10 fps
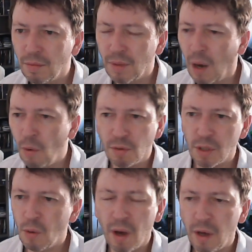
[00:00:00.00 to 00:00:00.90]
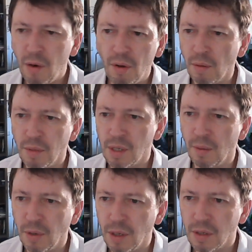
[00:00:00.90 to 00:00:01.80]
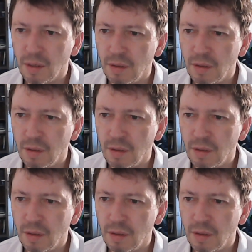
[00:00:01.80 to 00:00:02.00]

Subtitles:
I want square cucumber sandwiches.